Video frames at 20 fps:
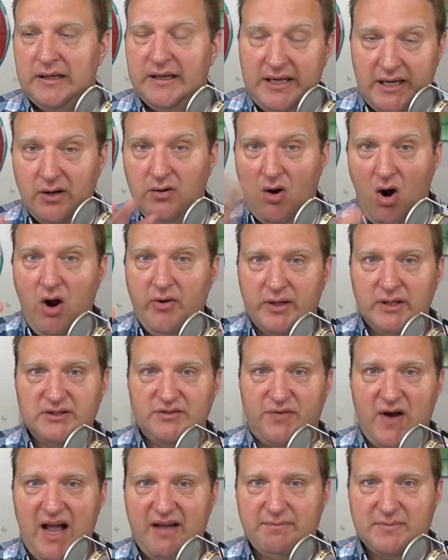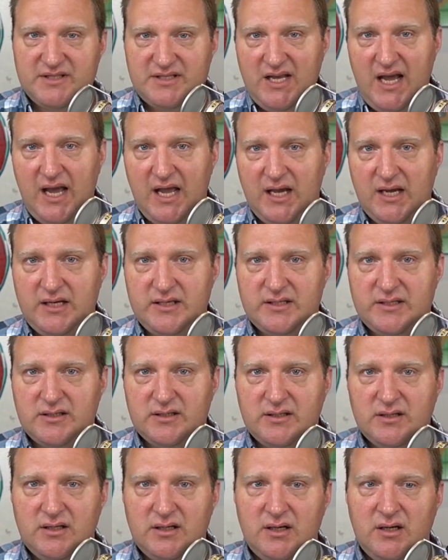here are those five
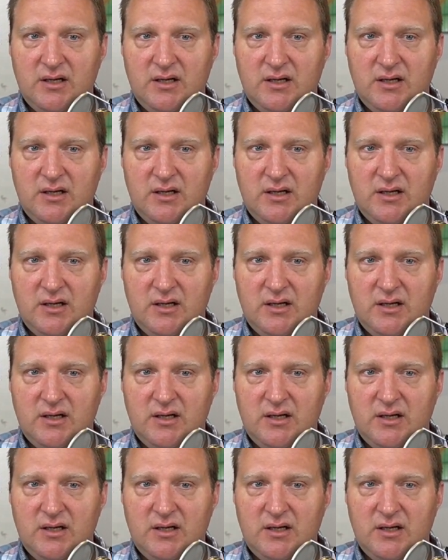mistakes.